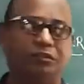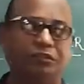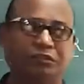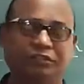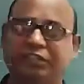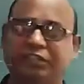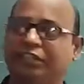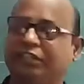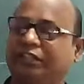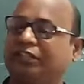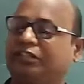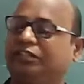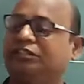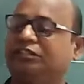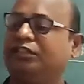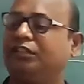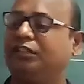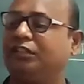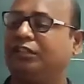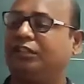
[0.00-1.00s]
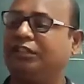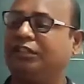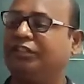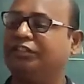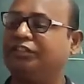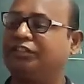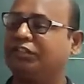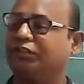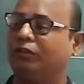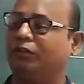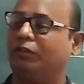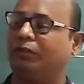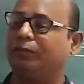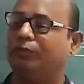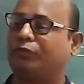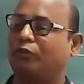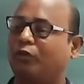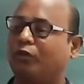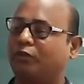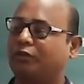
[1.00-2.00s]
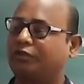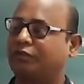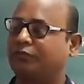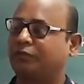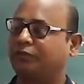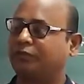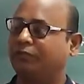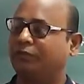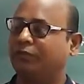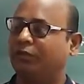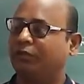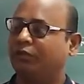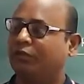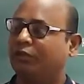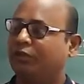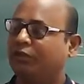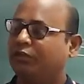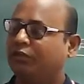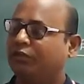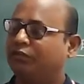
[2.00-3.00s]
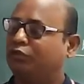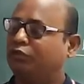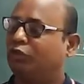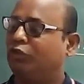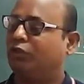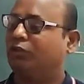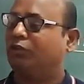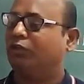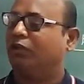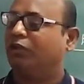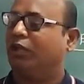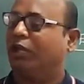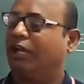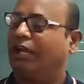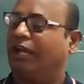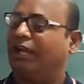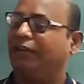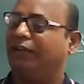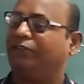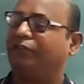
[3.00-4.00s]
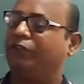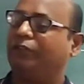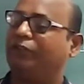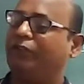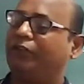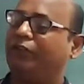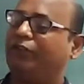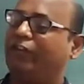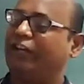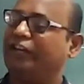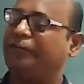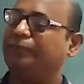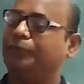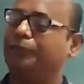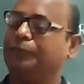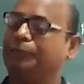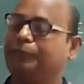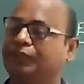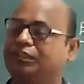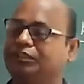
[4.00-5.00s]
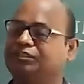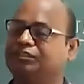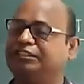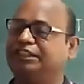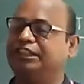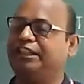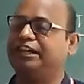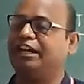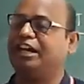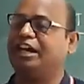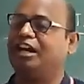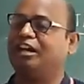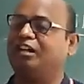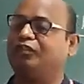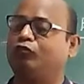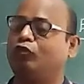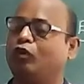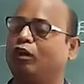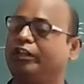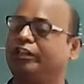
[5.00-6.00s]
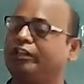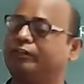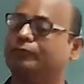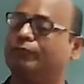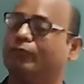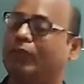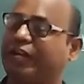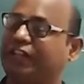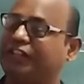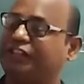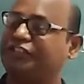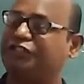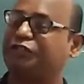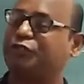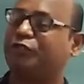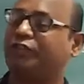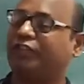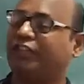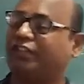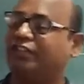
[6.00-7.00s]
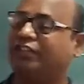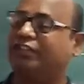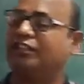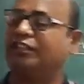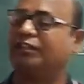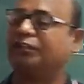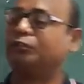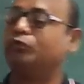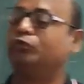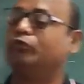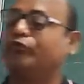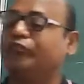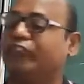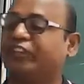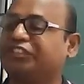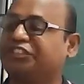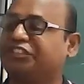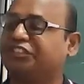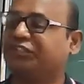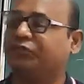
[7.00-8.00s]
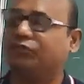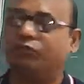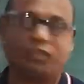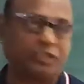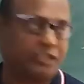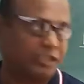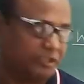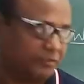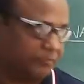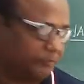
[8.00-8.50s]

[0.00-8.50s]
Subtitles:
There is the condition of drought. So we will find people, they are walking miles together to fetch the water.